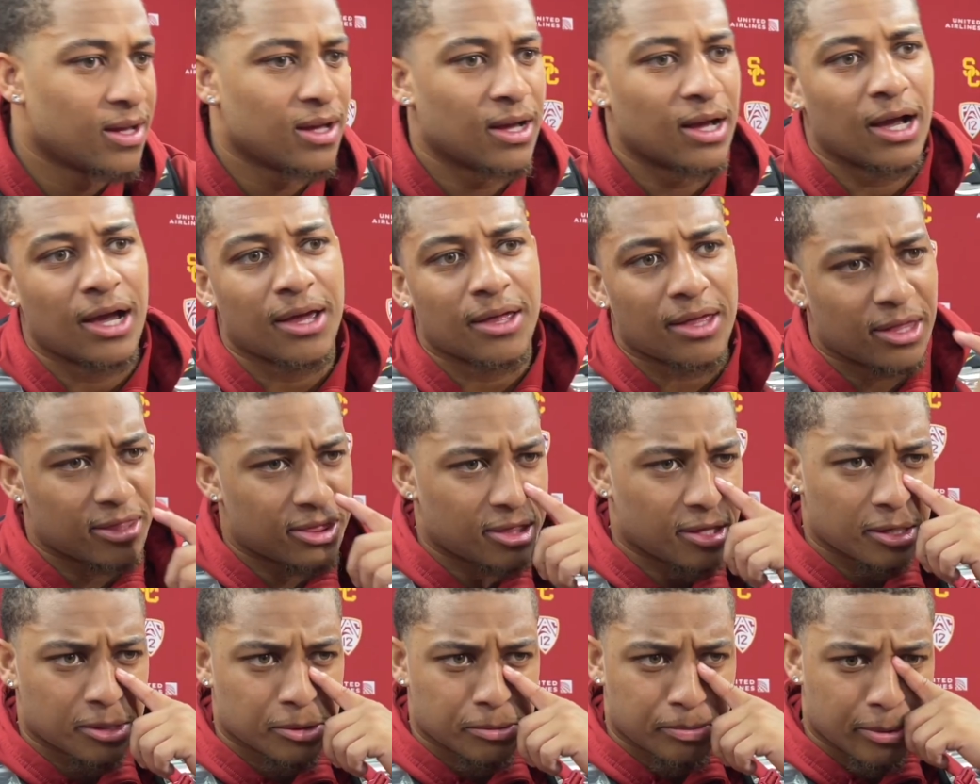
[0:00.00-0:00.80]
I
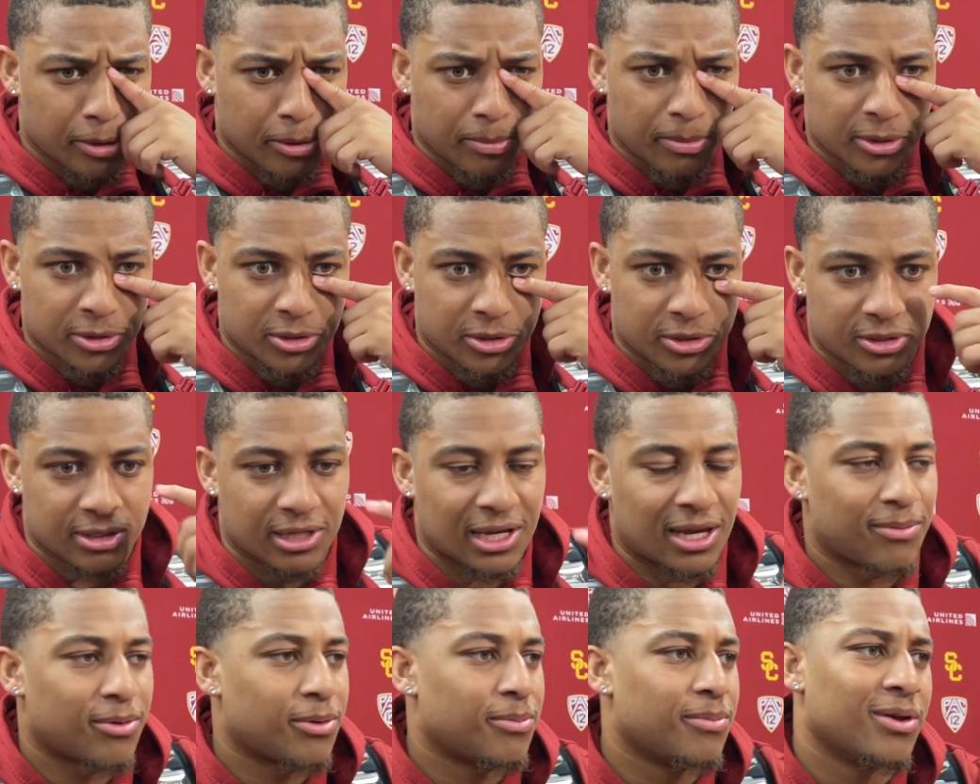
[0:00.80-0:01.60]
think it's pretty much the
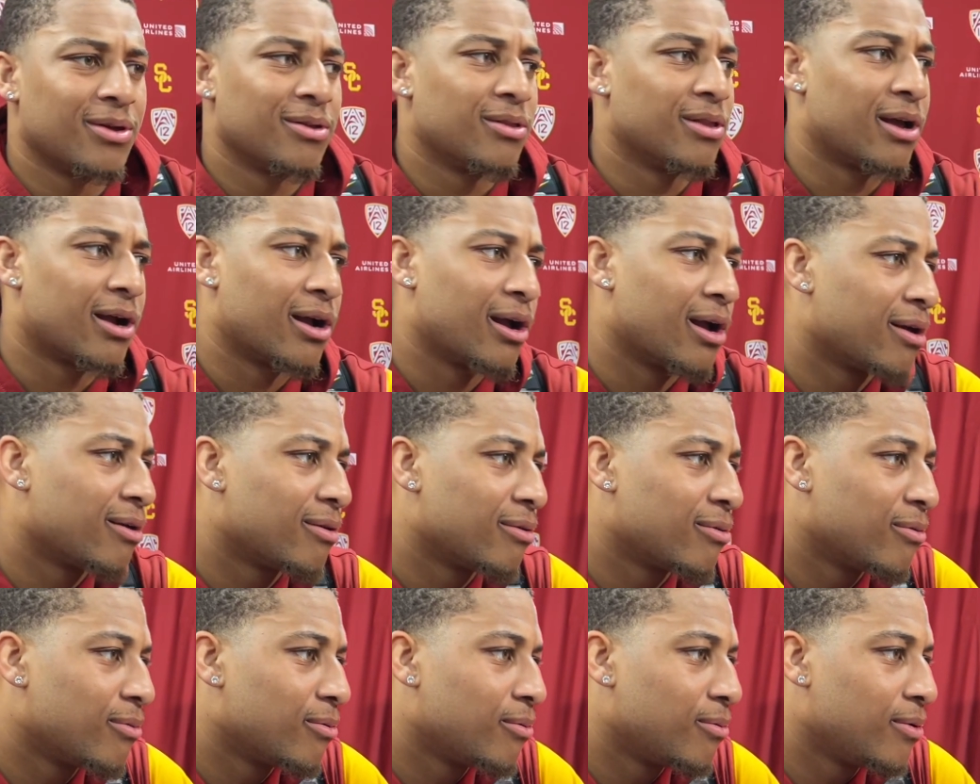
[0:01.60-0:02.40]
same. I mean, like
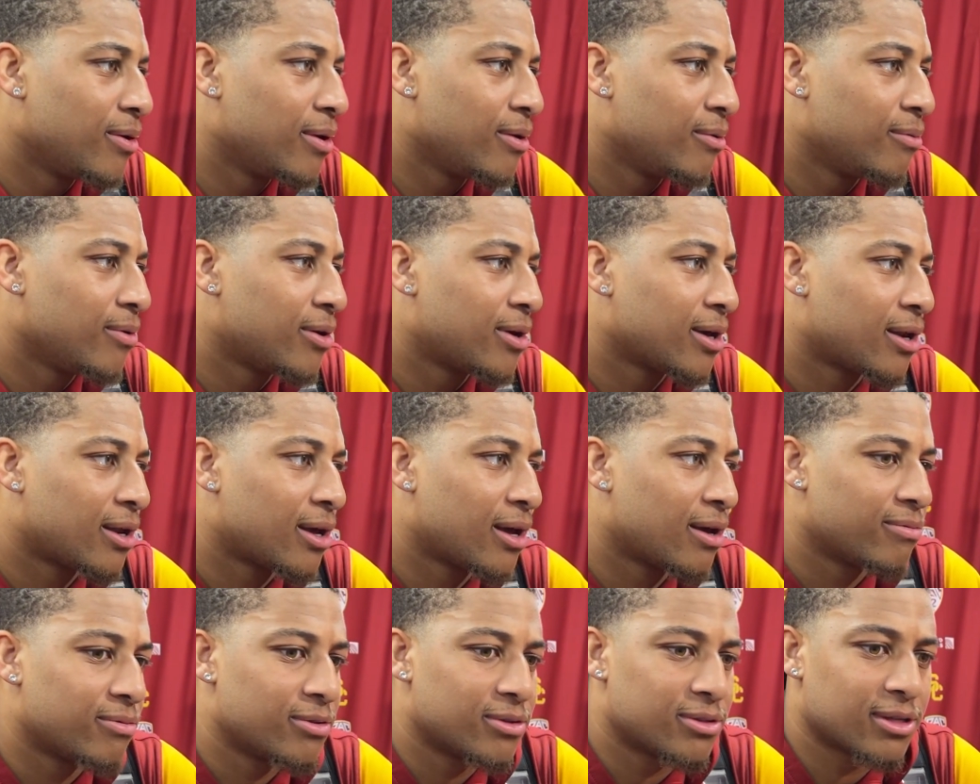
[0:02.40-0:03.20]
we kind of
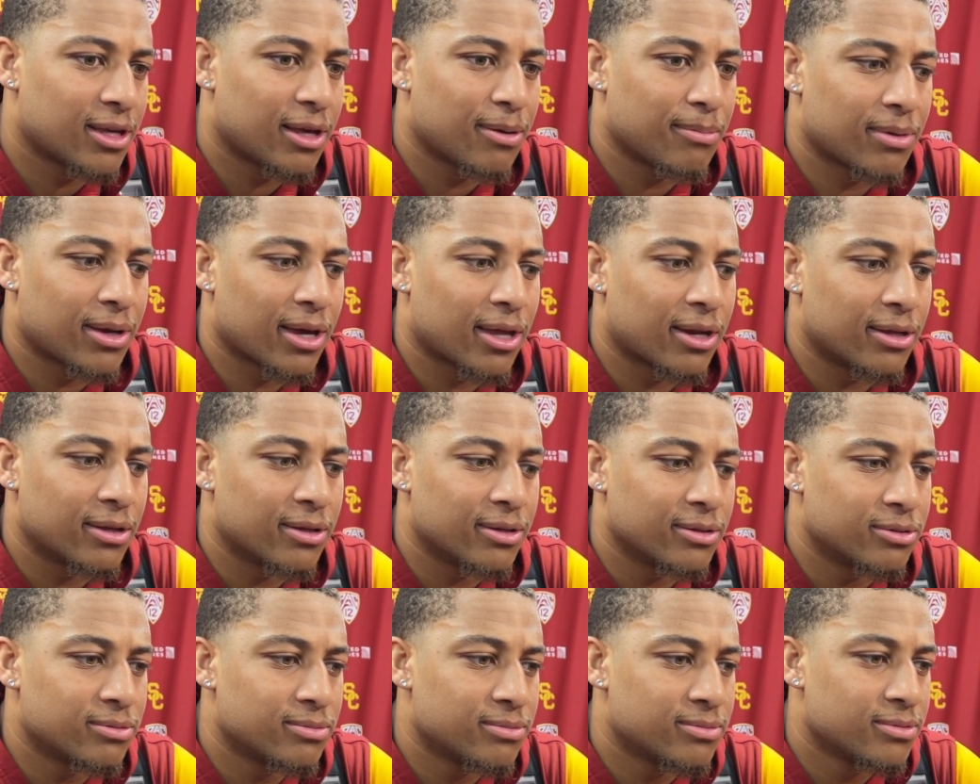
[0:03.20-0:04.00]
have the same kind
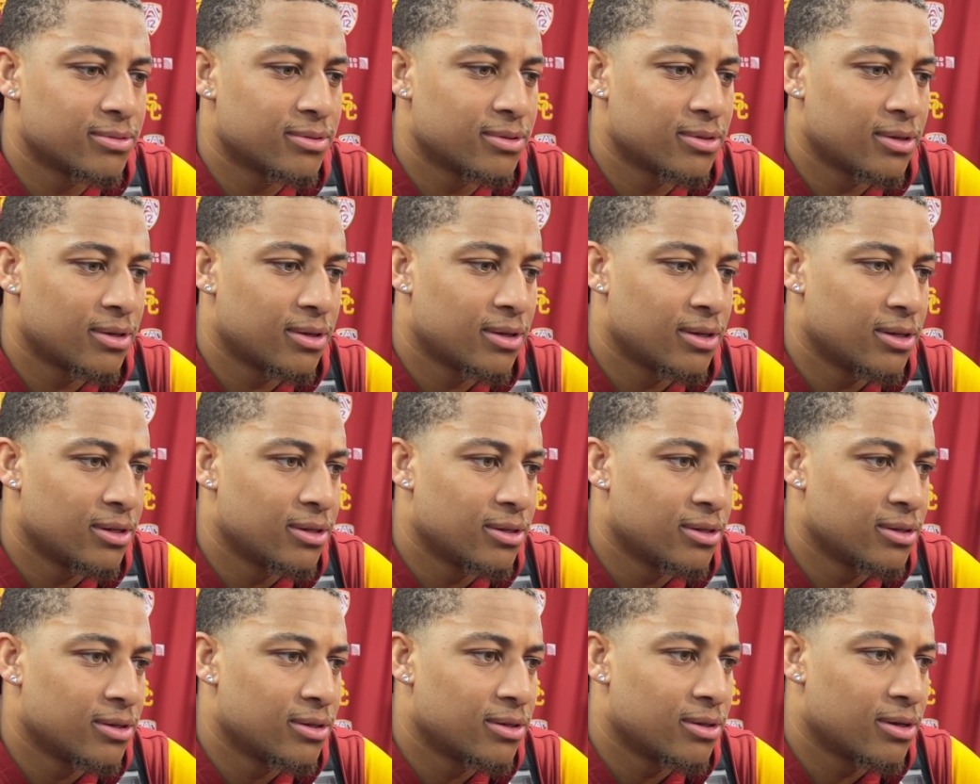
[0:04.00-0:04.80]
of
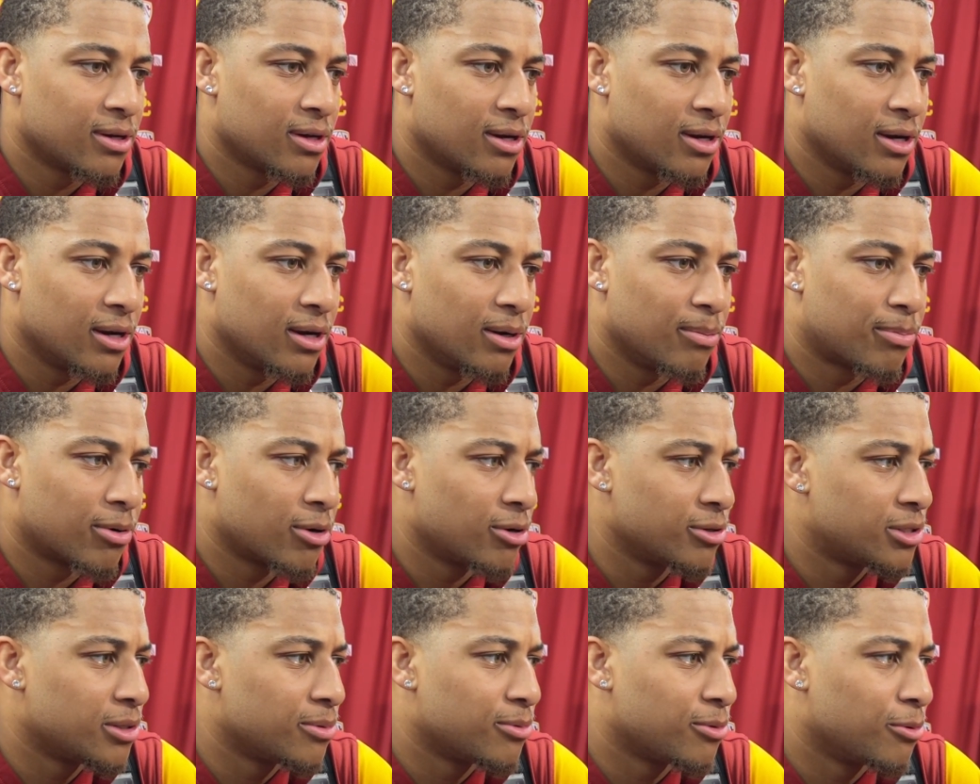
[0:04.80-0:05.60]

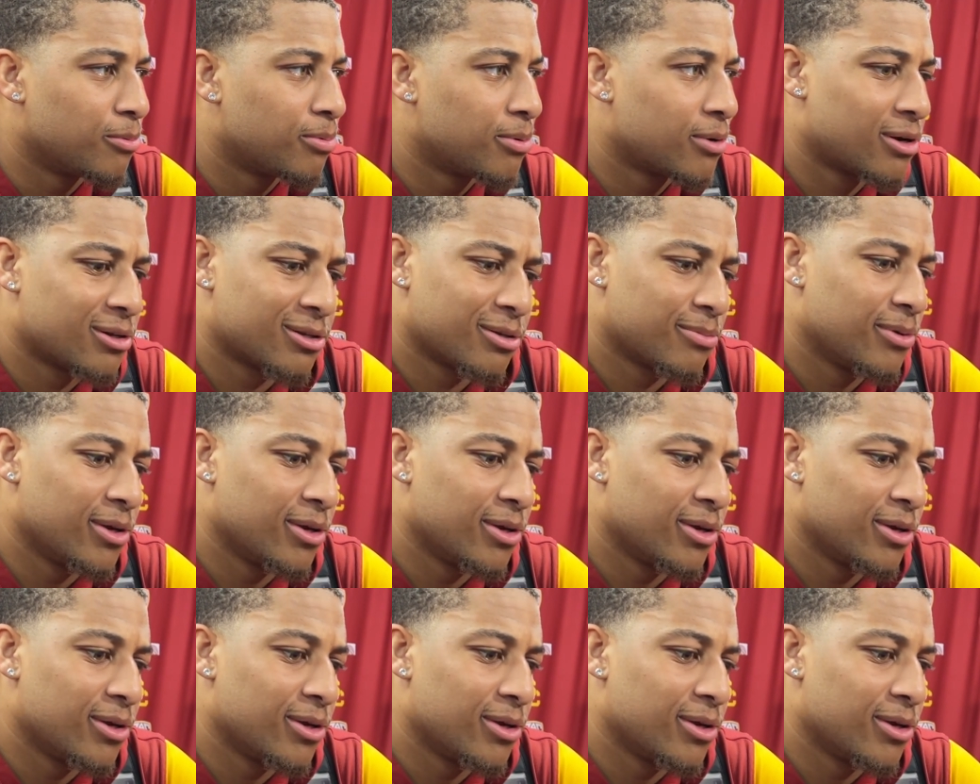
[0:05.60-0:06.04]
prototypical players.